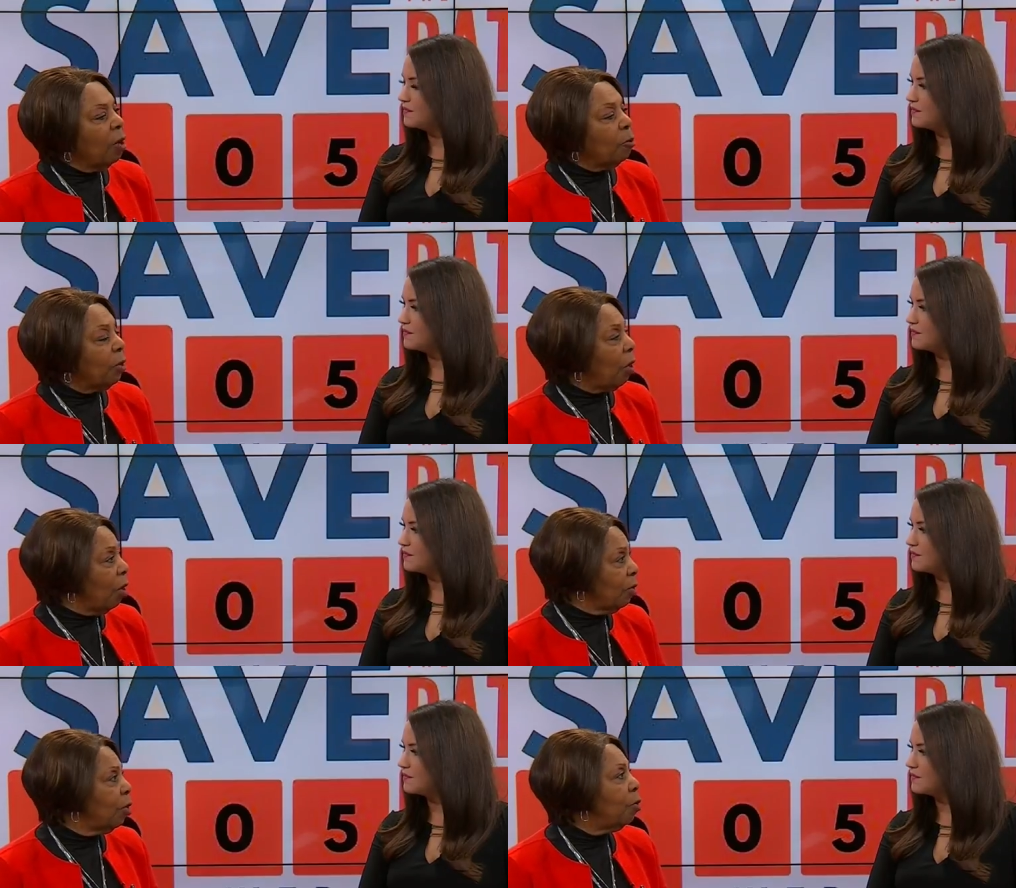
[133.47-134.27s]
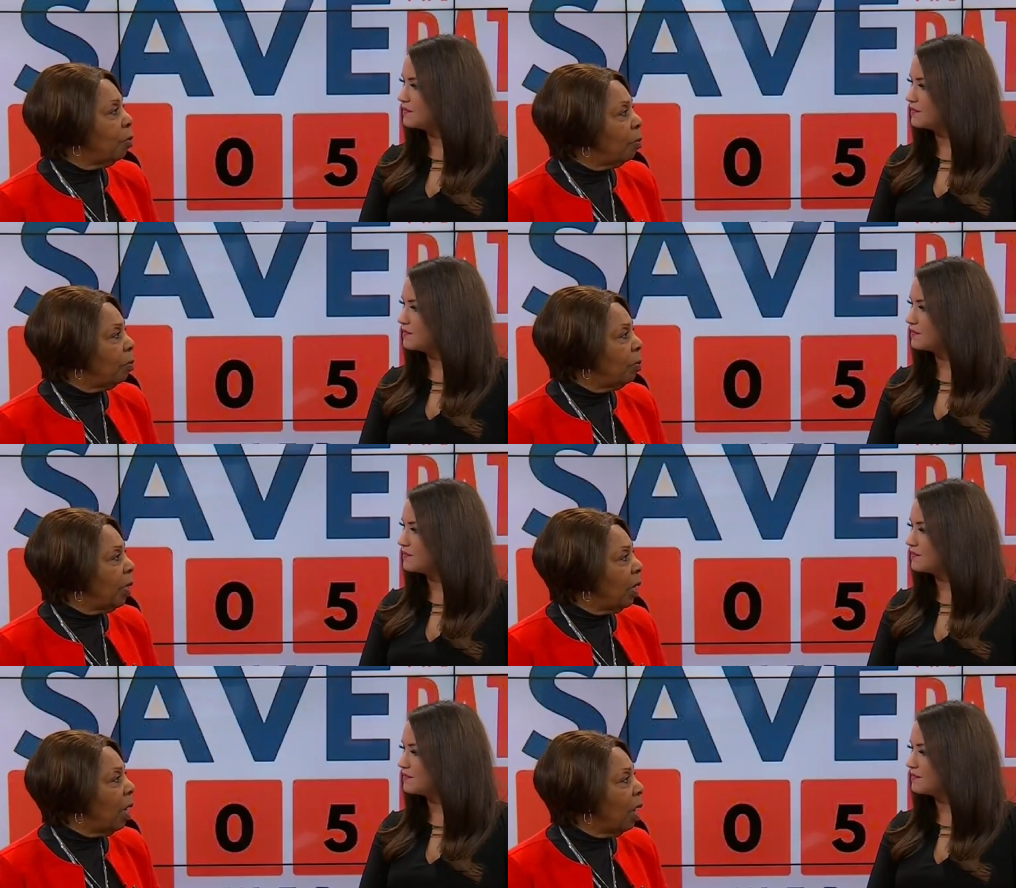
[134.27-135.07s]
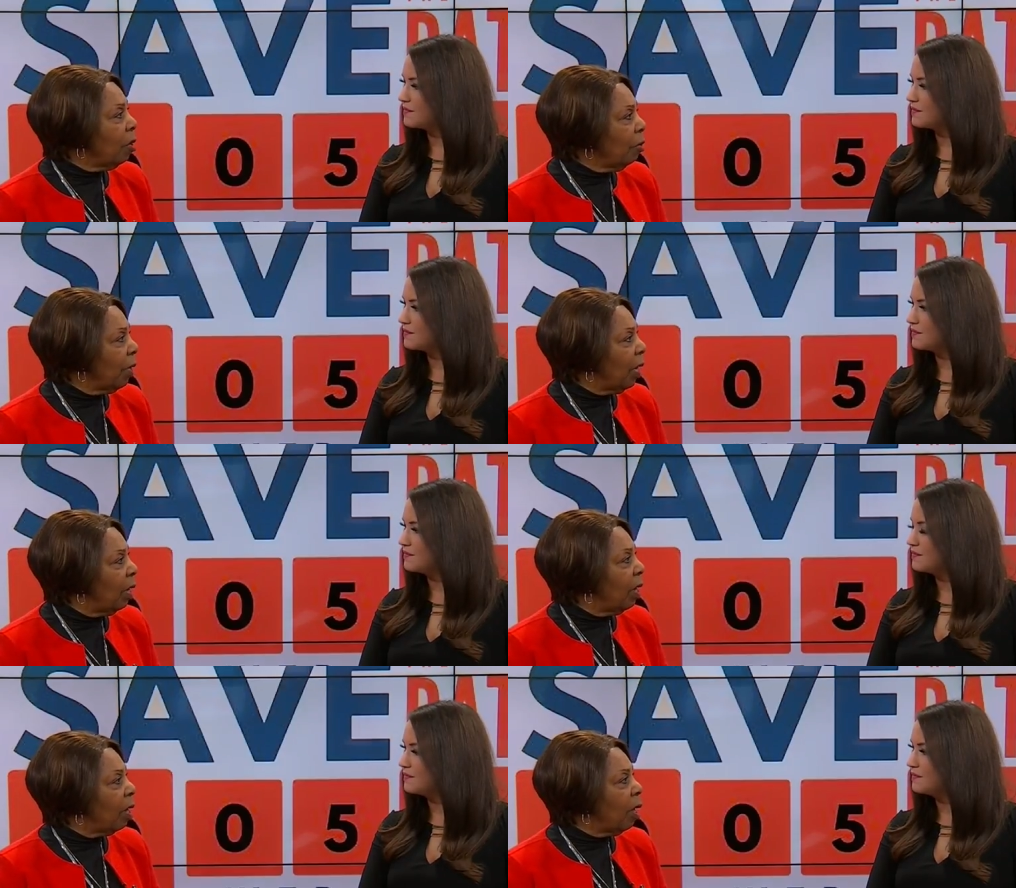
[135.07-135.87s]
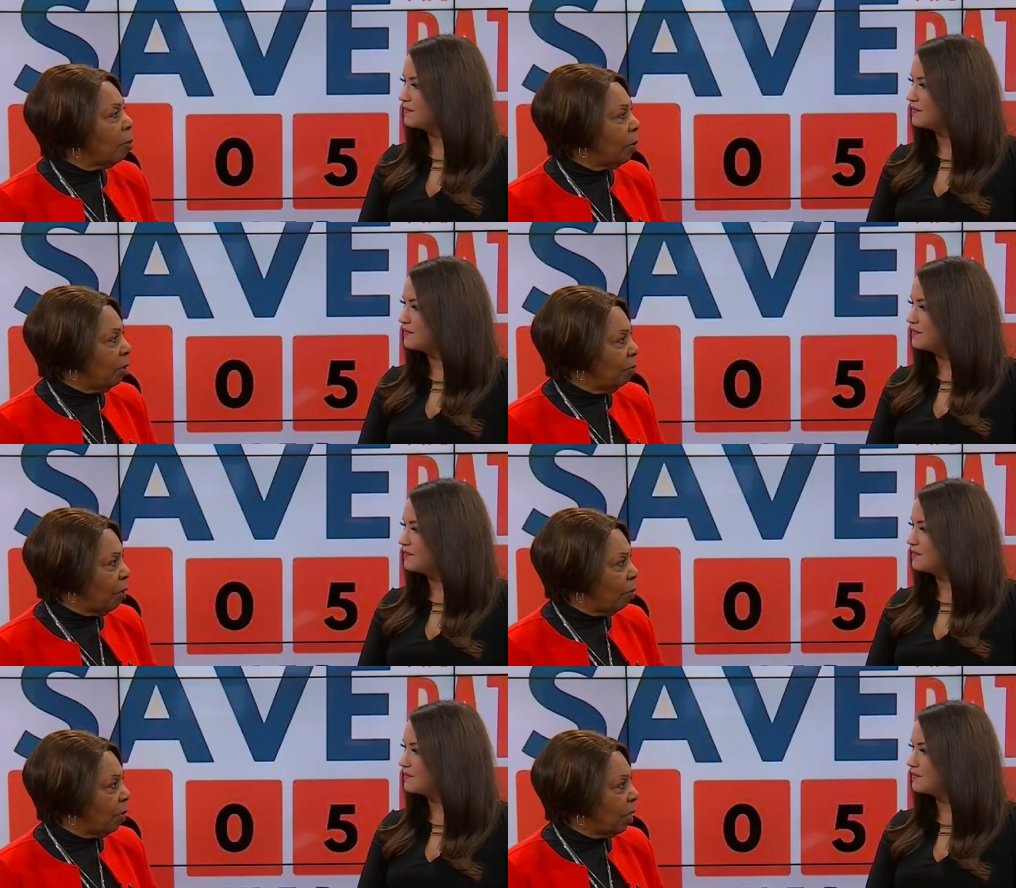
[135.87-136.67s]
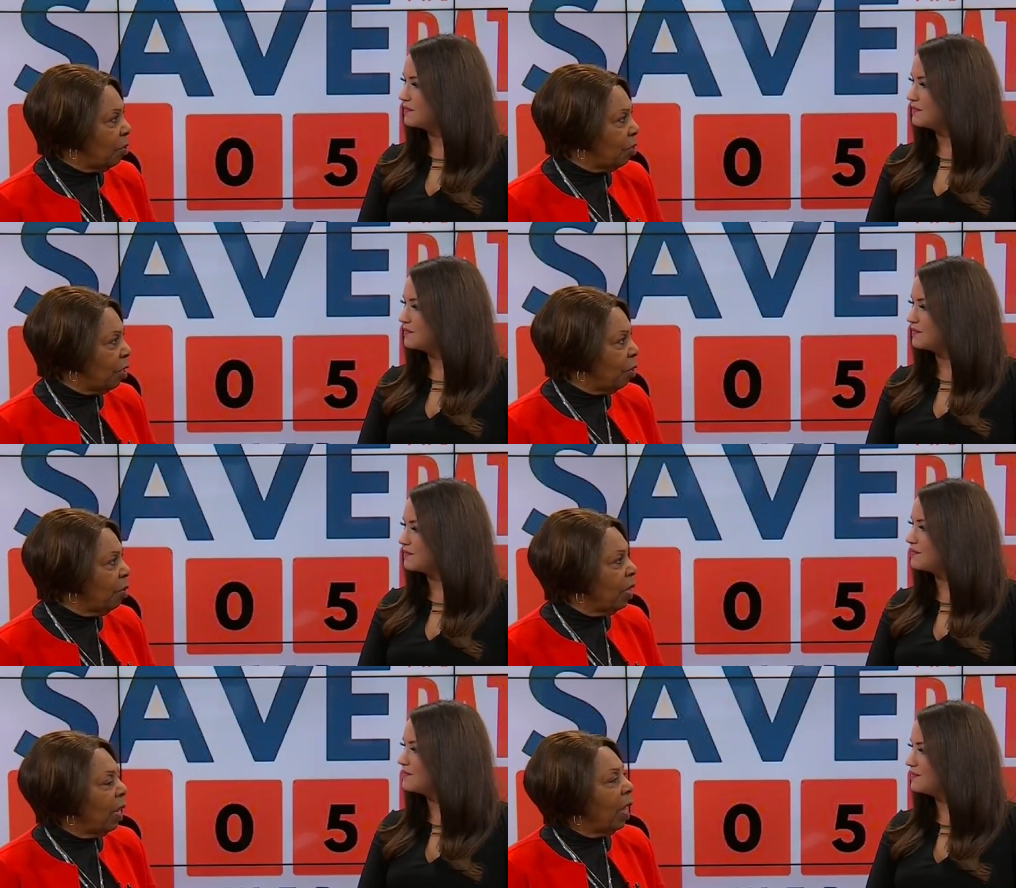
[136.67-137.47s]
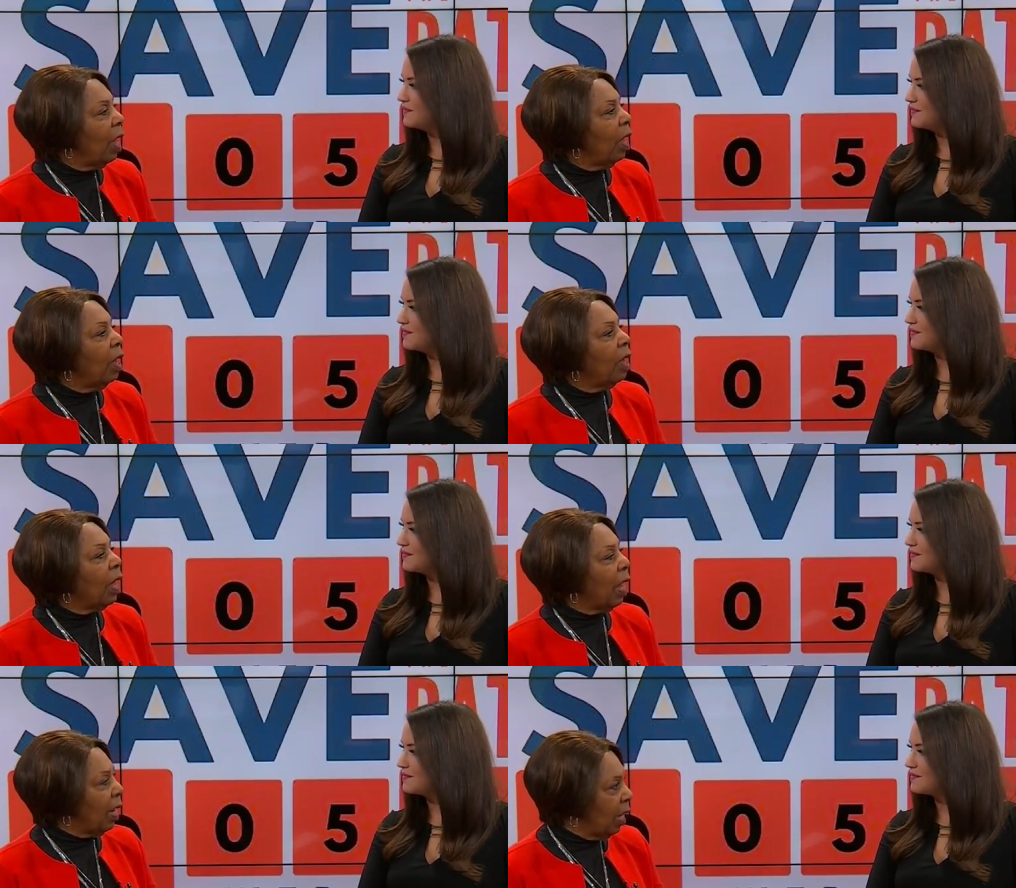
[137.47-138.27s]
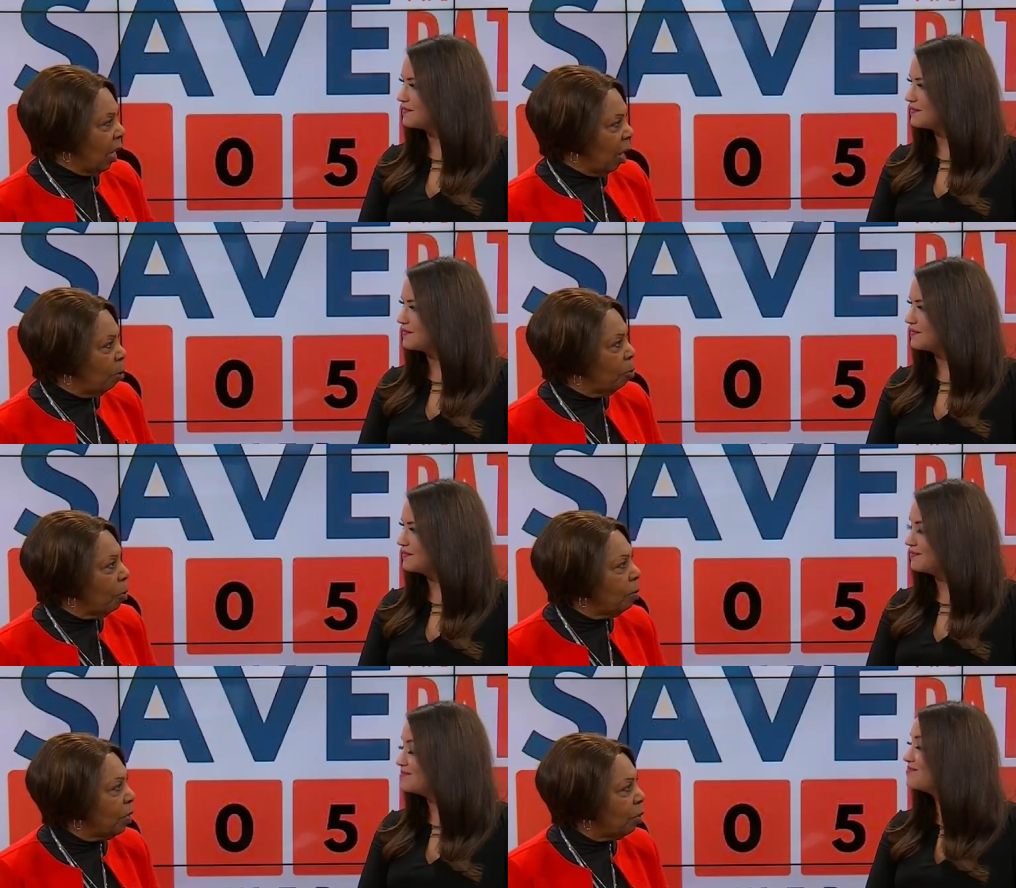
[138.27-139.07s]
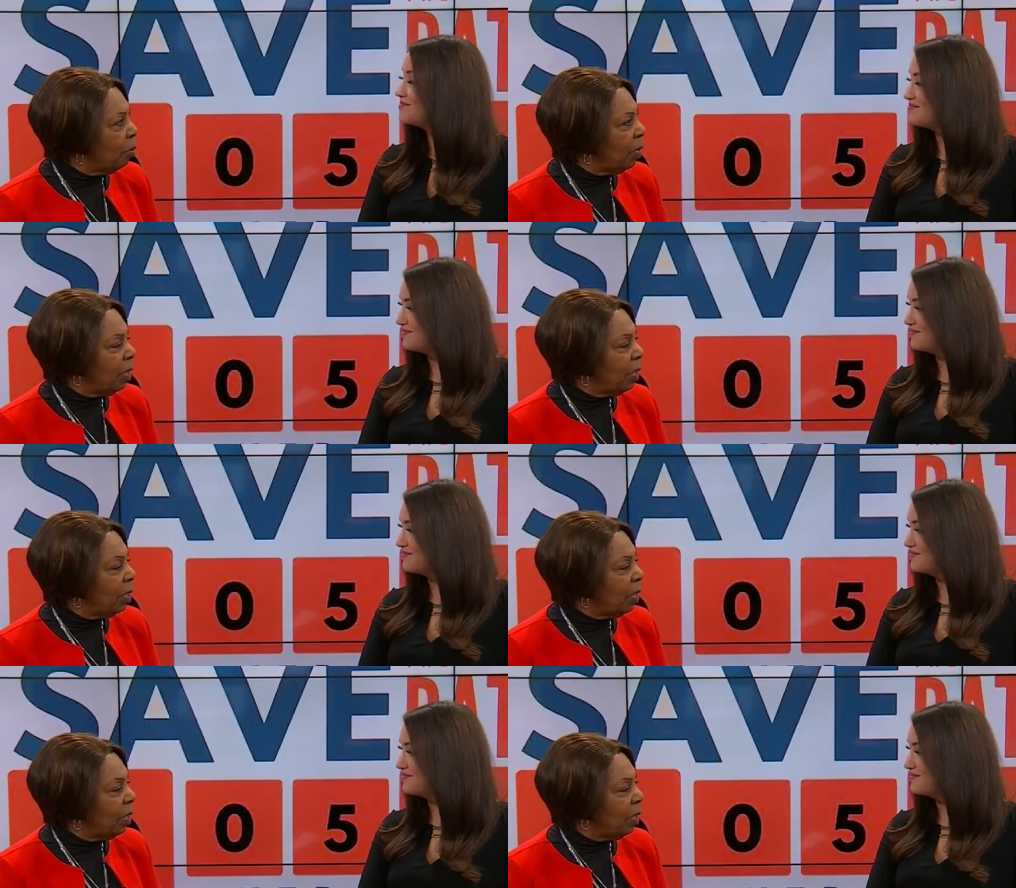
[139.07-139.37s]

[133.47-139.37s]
Speaker 1: Uh, we'll also be honoring a couple of folk this year. Mm -hmm. uh, Annie Abrams, who mm -hmm.